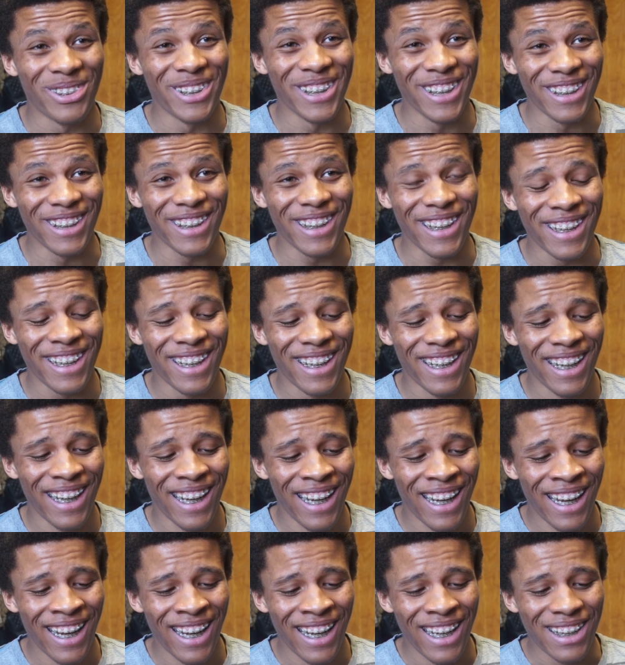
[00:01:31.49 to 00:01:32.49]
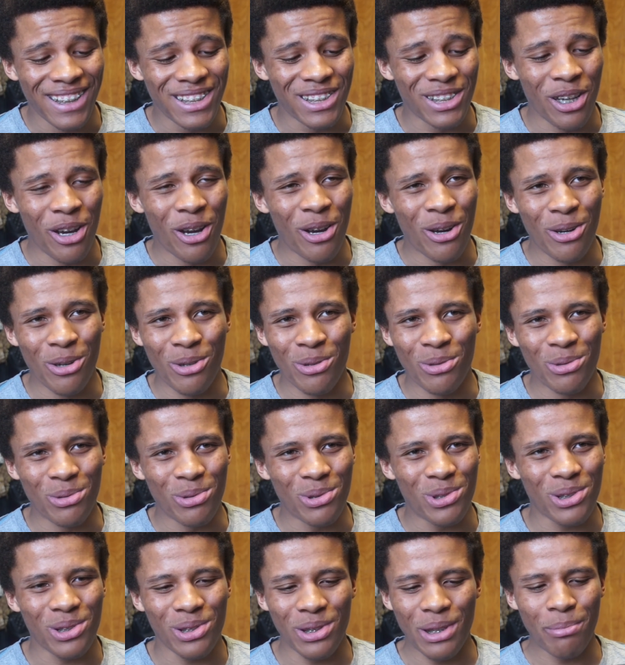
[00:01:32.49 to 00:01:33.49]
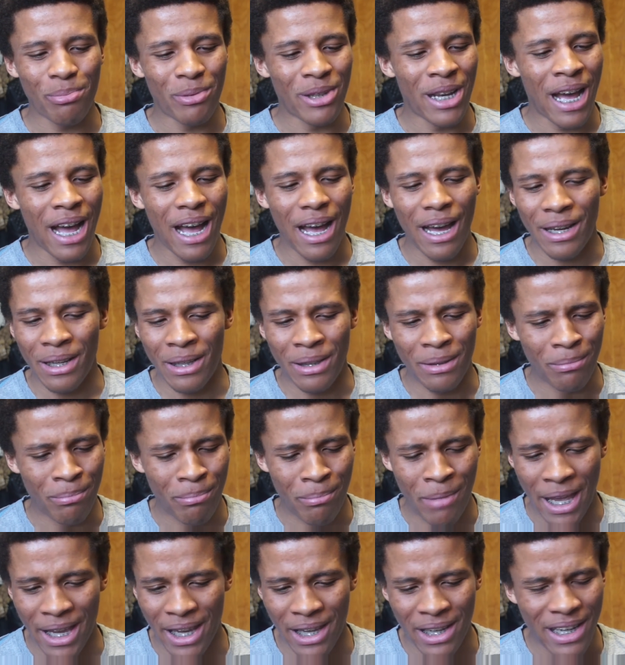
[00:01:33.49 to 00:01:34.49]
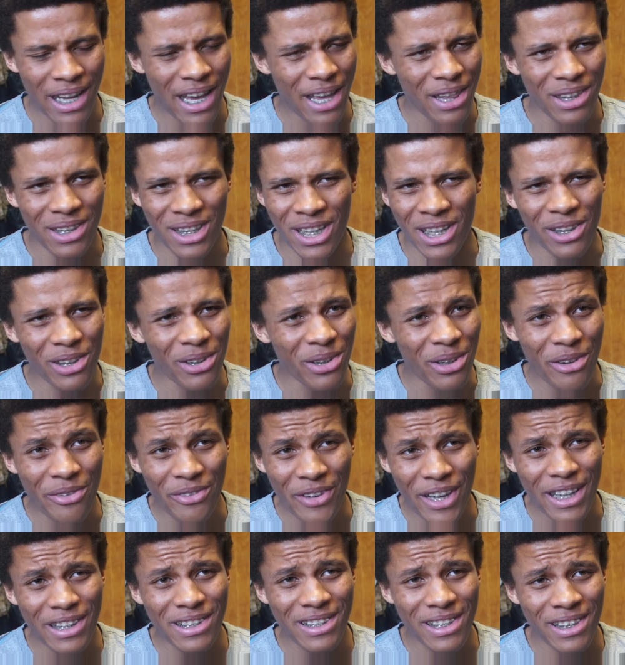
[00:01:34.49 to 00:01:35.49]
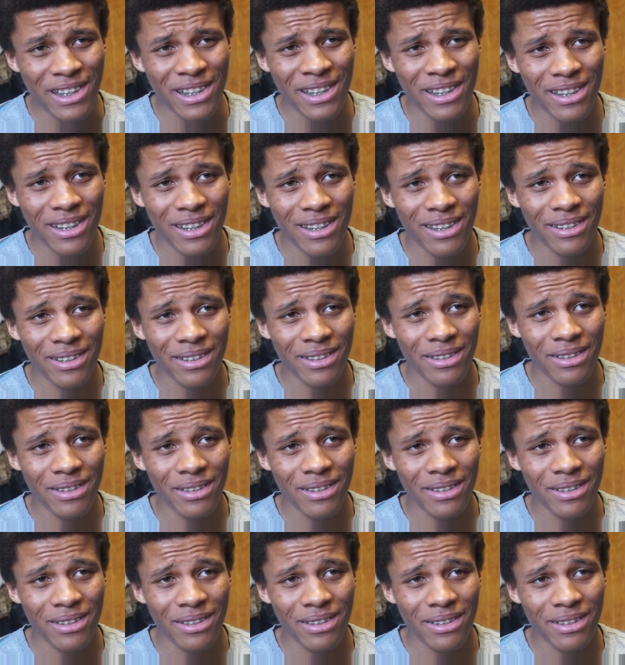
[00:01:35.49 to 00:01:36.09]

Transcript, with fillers: Really? So Slipknot and Megadeth tickle your fancy?